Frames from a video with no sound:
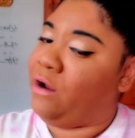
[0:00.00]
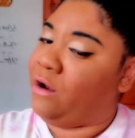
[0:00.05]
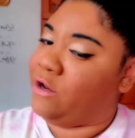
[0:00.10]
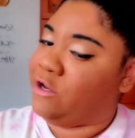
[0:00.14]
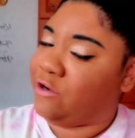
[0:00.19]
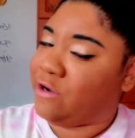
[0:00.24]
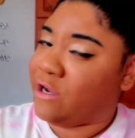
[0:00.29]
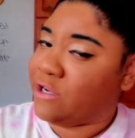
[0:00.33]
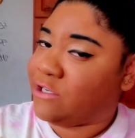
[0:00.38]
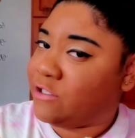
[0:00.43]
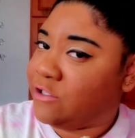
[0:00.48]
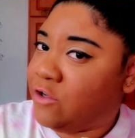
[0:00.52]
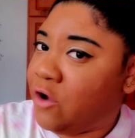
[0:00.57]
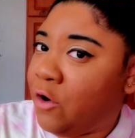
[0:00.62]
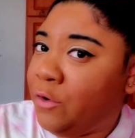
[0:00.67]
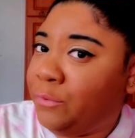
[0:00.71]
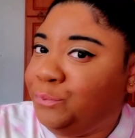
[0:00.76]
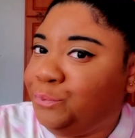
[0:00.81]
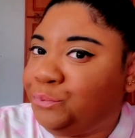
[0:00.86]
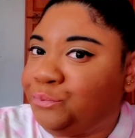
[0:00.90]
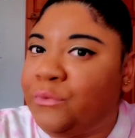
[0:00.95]
let you guys
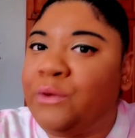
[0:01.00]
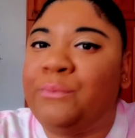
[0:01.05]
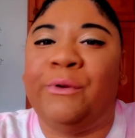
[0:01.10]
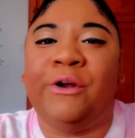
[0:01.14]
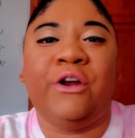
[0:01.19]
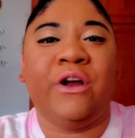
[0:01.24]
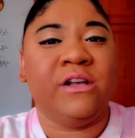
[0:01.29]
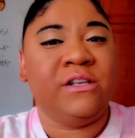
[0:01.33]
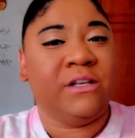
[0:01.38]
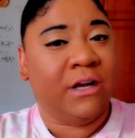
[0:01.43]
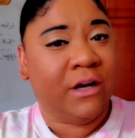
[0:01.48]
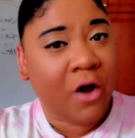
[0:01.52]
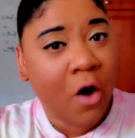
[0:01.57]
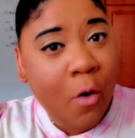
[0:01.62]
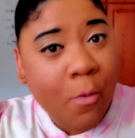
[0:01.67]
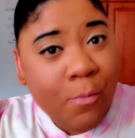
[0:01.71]
know, bring us along